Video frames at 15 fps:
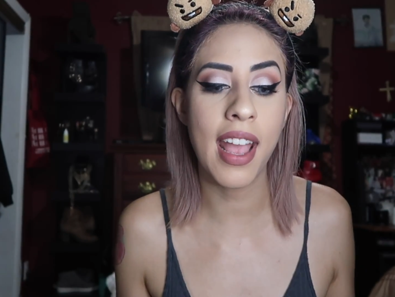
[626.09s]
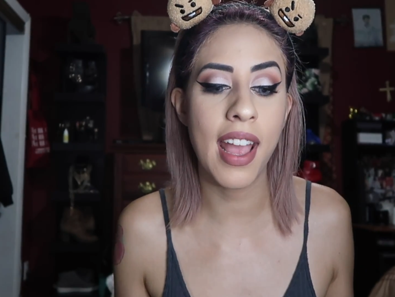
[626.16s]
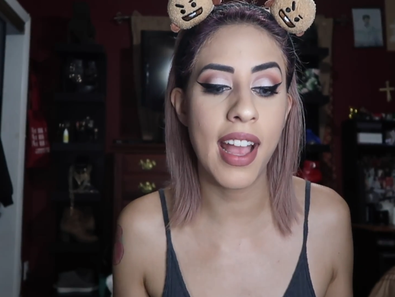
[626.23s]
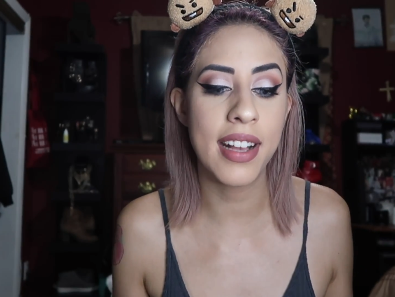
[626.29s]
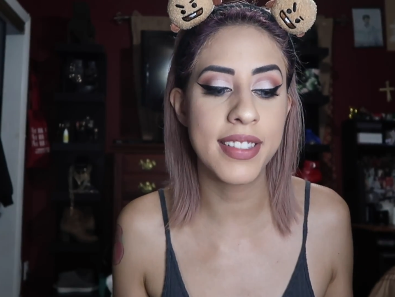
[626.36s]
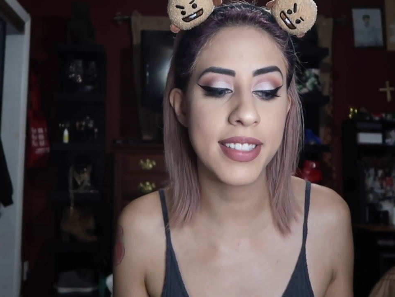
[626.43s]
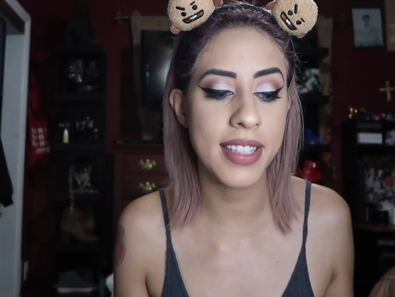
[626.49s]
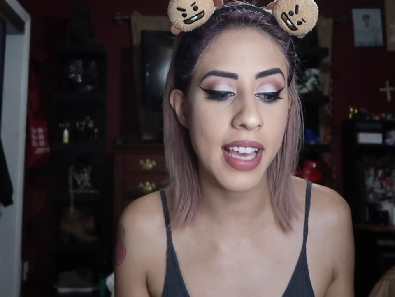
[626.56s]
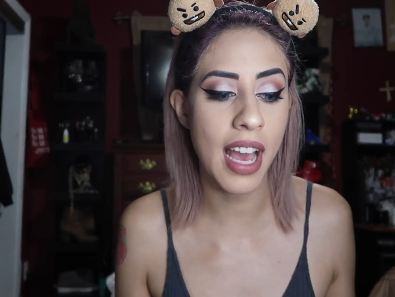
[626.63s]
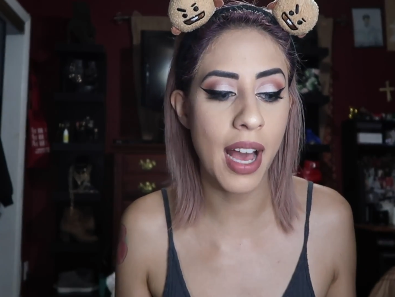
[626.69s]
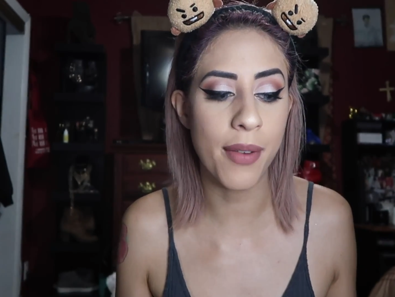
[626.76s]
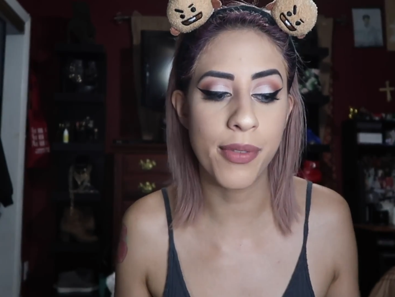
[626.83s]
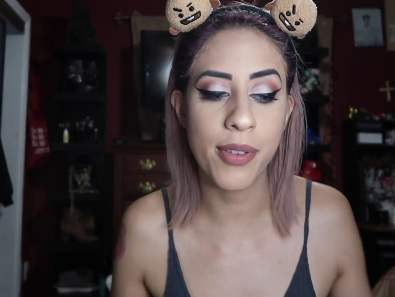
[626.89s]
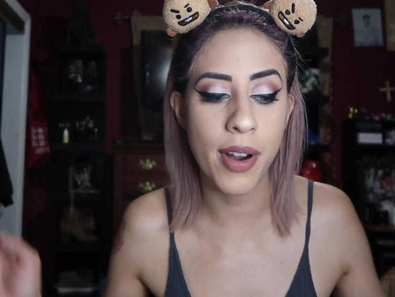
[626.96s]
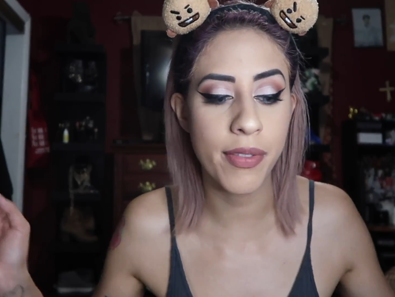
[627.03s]
and
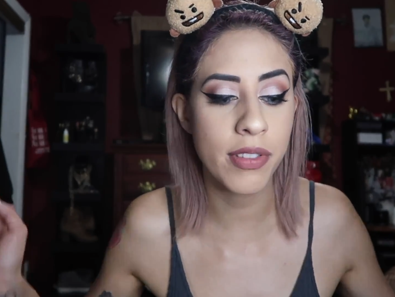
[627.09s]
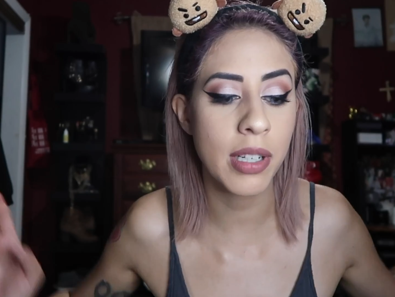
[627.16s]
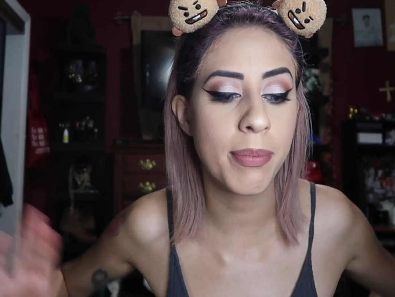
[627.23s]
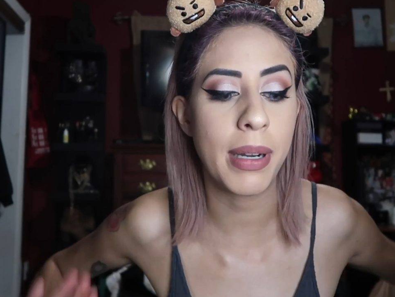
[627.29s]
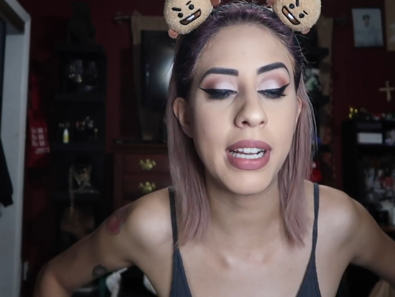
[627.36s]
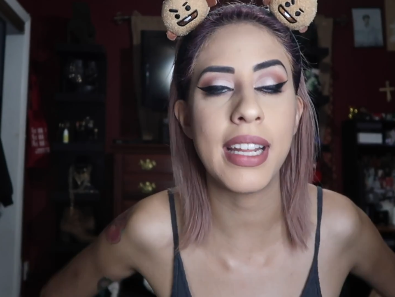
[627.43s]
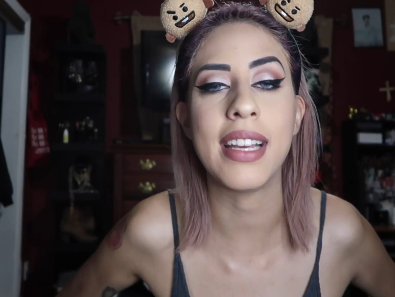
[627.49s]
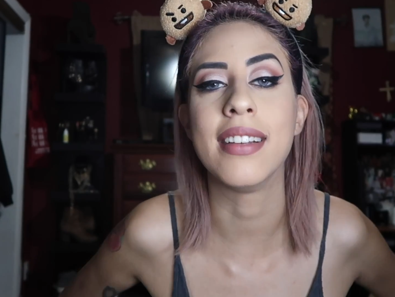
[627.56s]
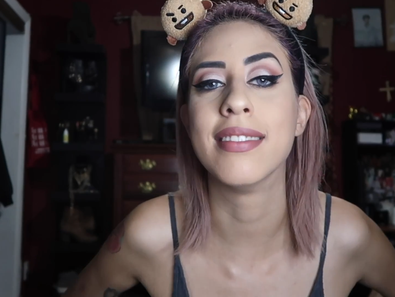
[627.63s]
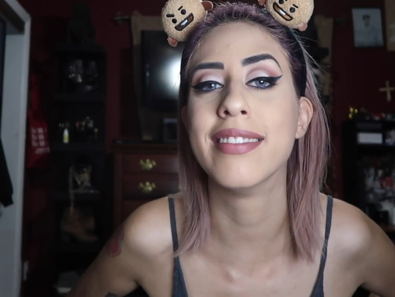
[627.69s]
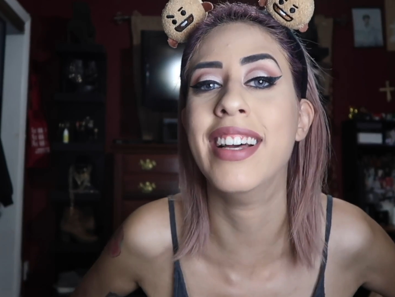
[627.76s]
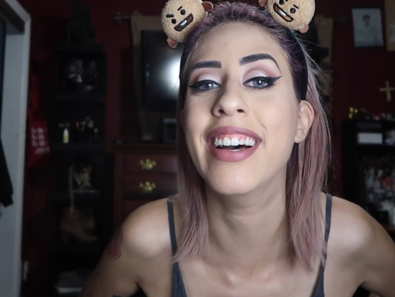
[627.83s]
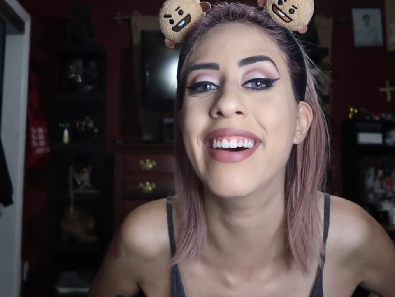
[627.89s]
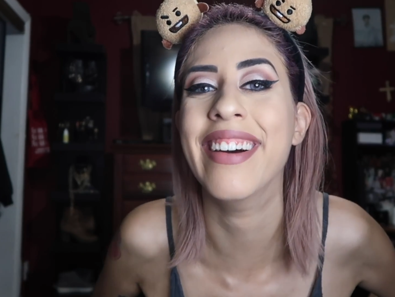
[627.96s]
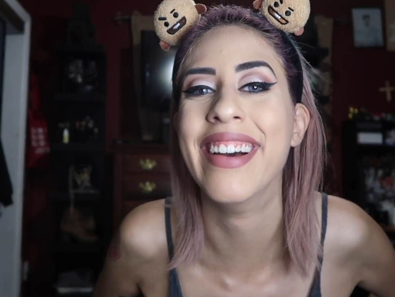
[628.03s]
yeah, forever a buddy.
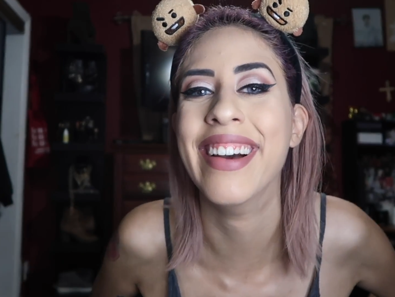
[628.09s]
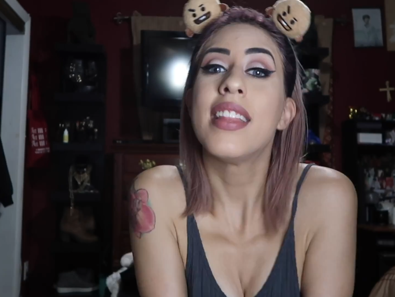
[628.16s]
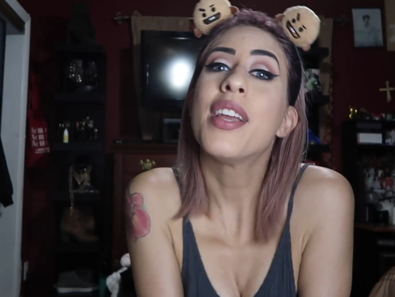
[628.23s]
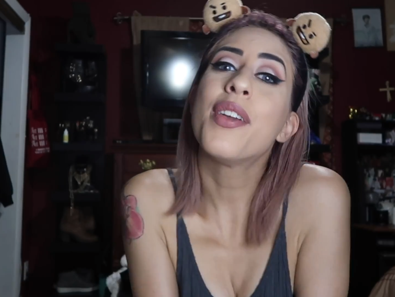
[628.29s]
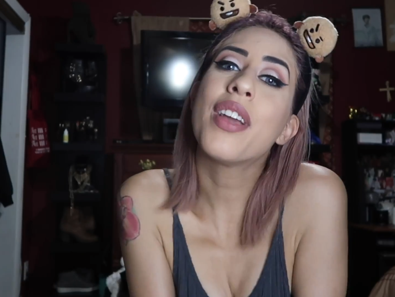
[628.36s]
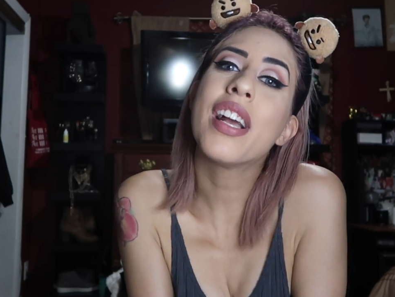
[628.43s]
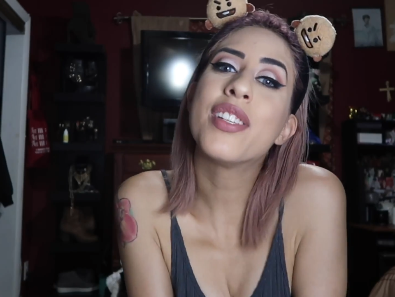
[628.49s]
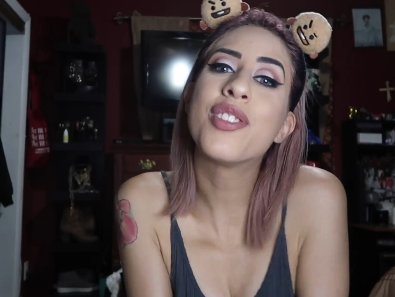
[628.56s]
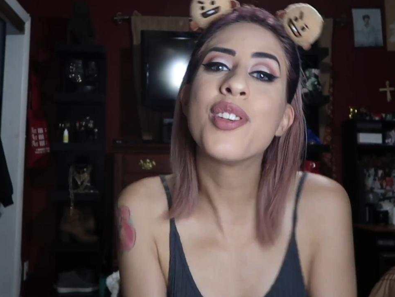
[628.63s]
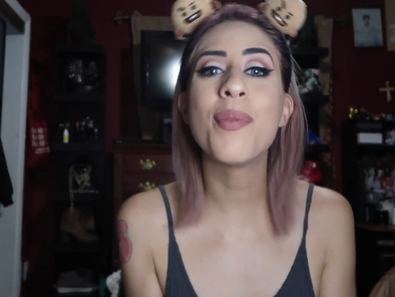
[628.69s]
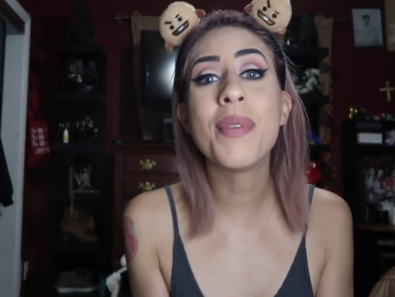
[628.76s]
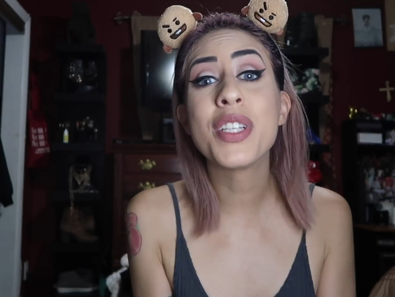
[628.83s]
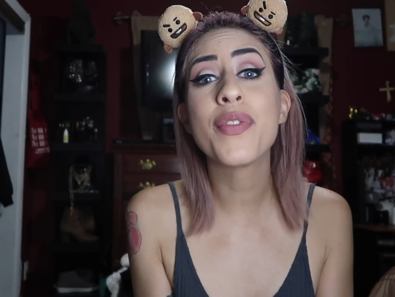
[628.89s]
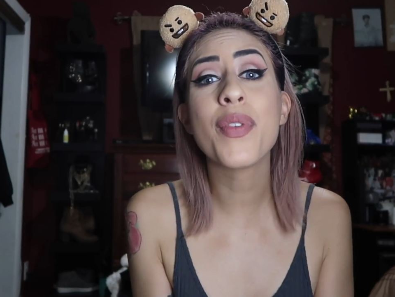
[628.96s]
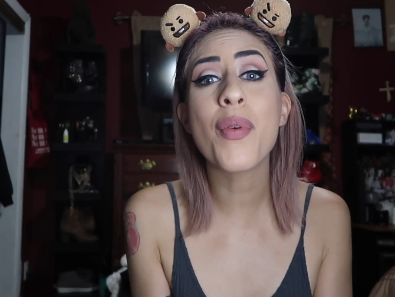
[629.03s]
Thank you guys so
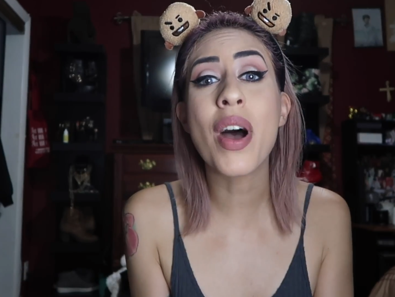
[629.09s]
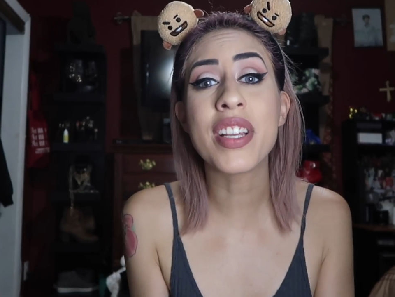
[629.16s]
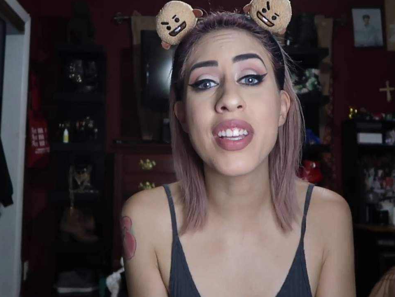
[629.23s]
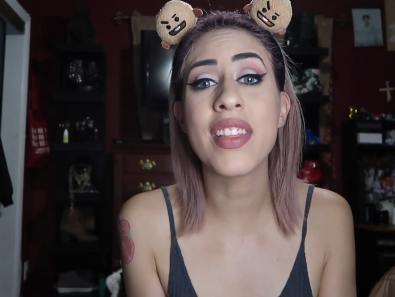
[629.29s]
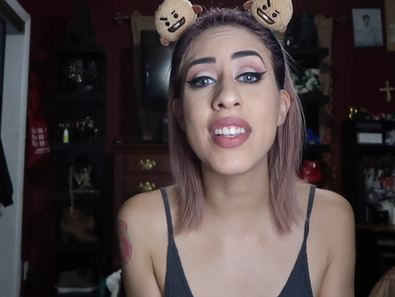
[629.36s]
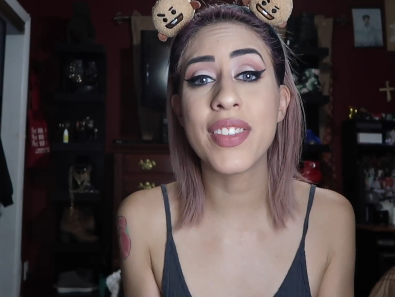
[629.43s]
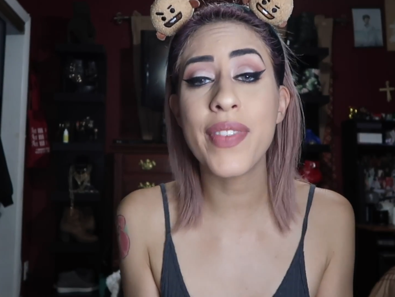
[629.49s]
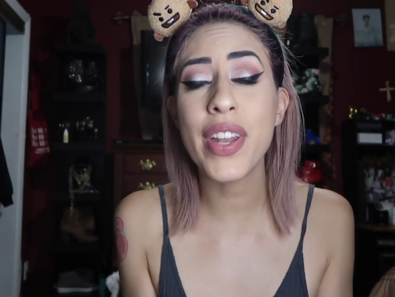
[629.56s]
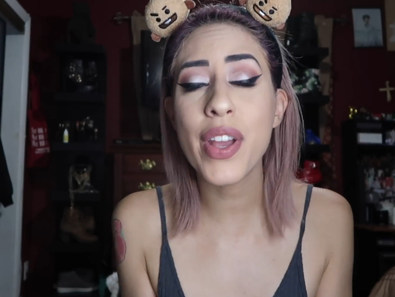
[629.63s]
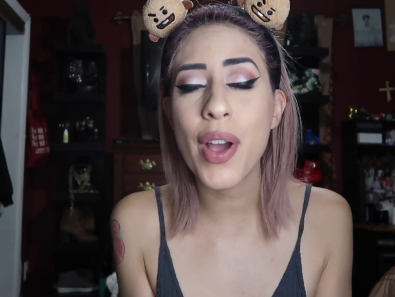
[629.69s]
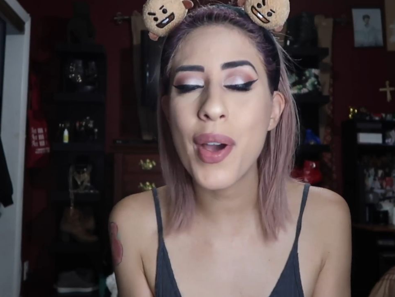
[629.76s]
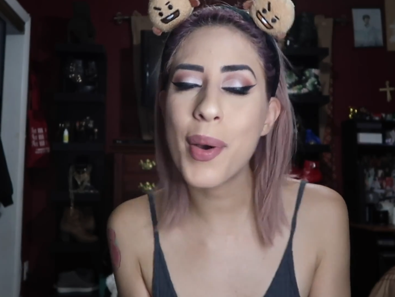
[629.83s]
much for watching this video.